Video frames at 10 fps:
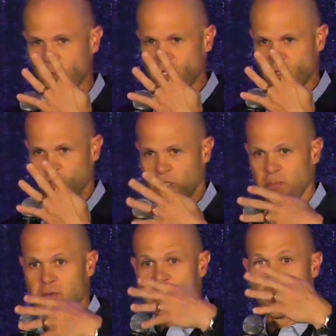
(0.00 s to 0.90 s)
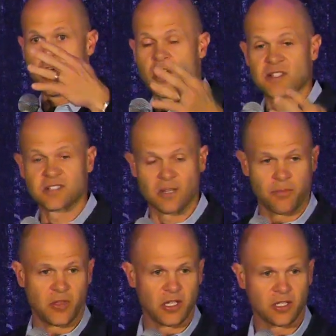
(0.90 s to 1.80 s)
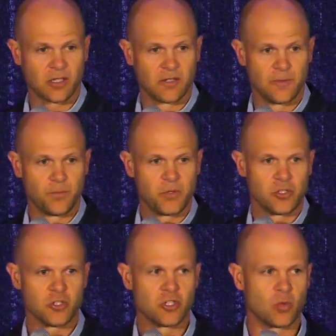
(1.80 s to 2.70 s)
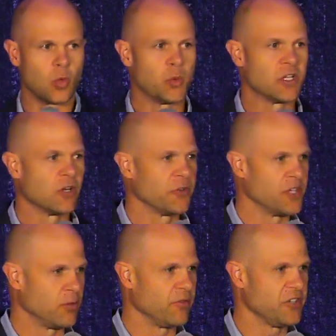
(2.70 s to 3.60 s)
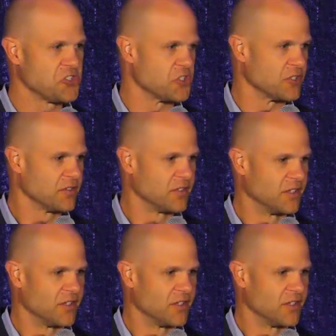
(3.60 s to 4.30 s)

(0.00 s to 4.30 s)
when you look beyond something, you get what we call double vision.